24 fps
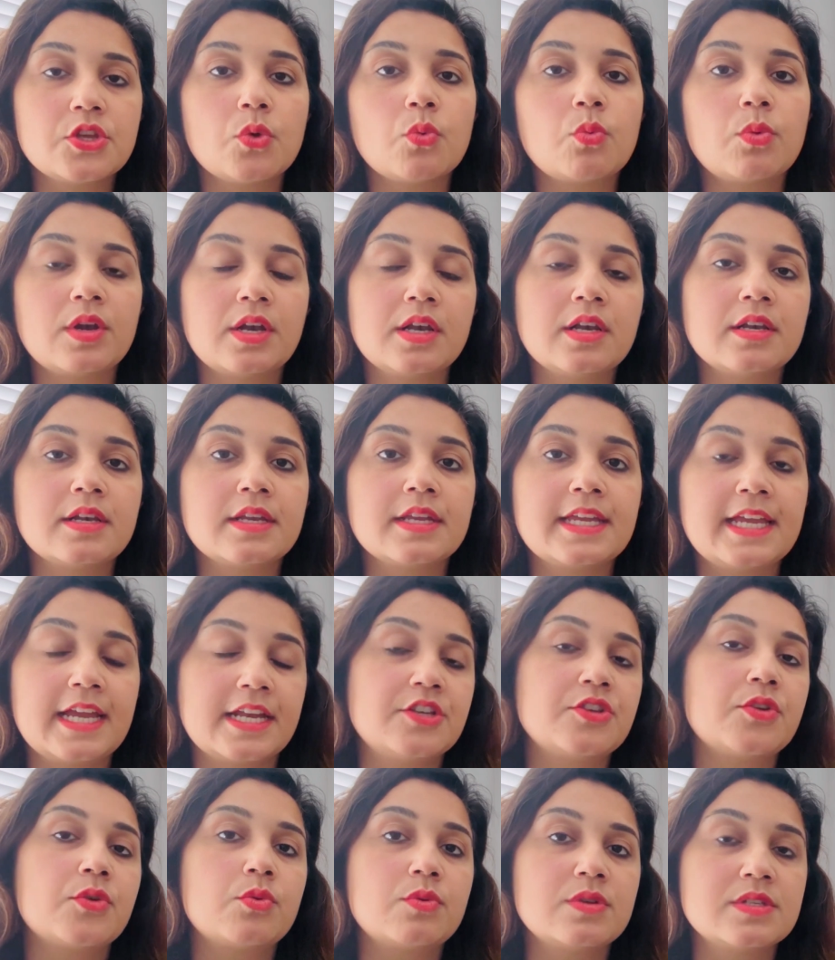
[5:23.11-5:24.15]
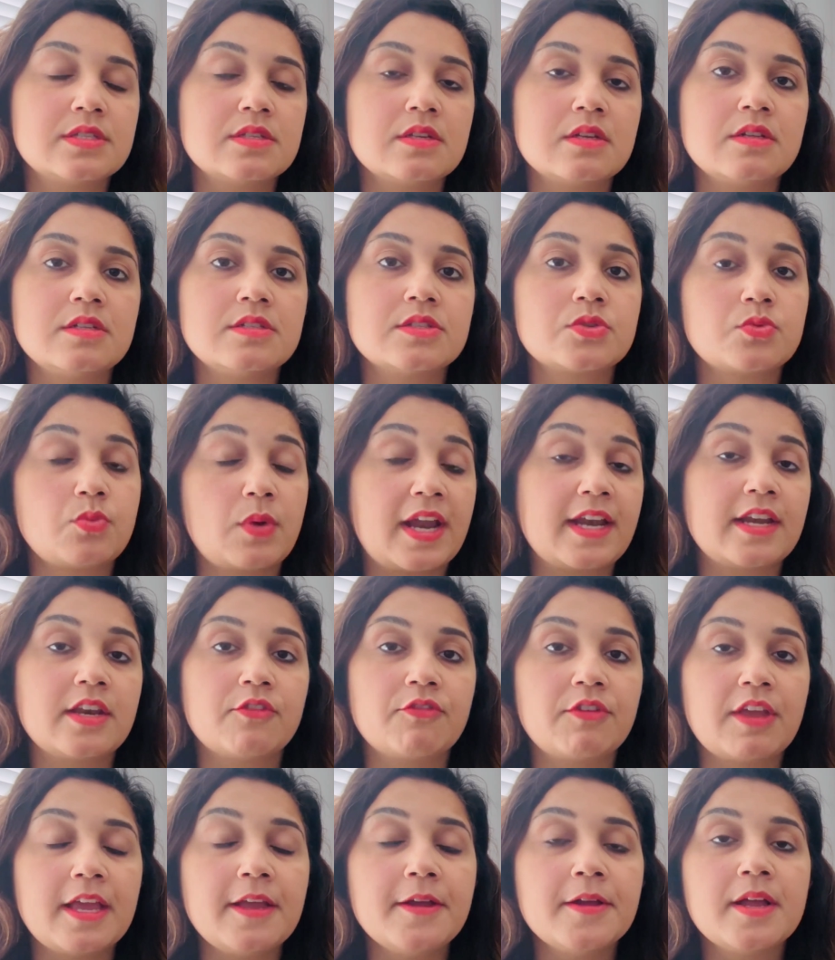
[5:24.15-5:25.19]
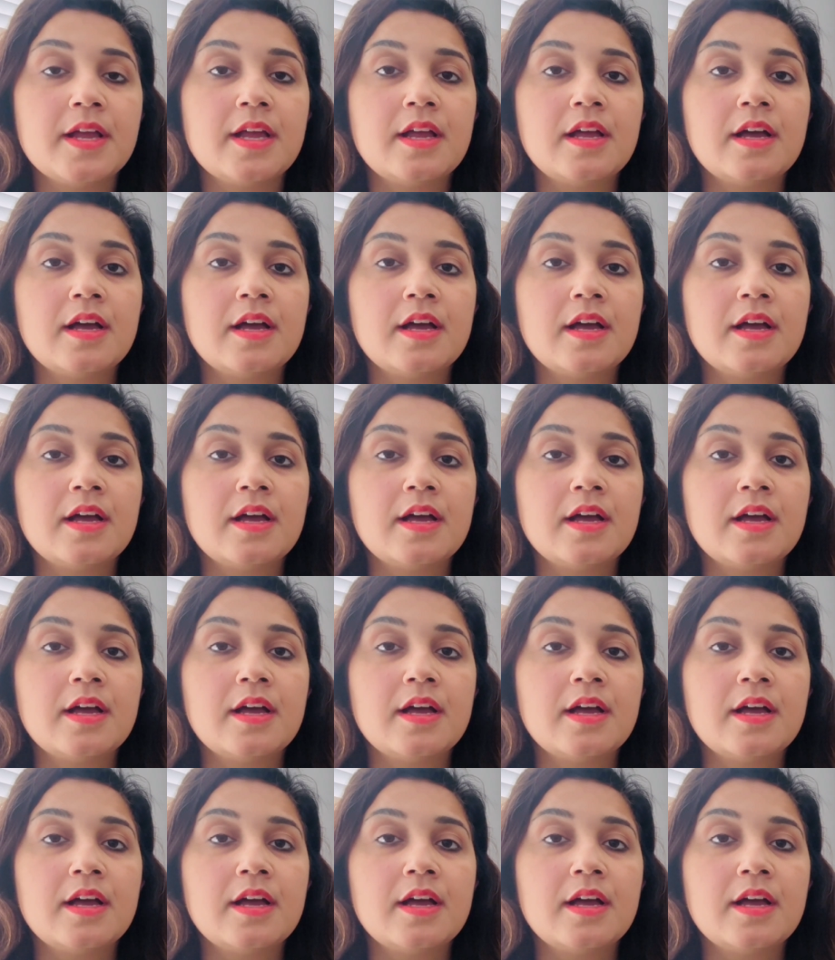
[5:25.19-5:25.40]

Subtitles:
you will get your results right away,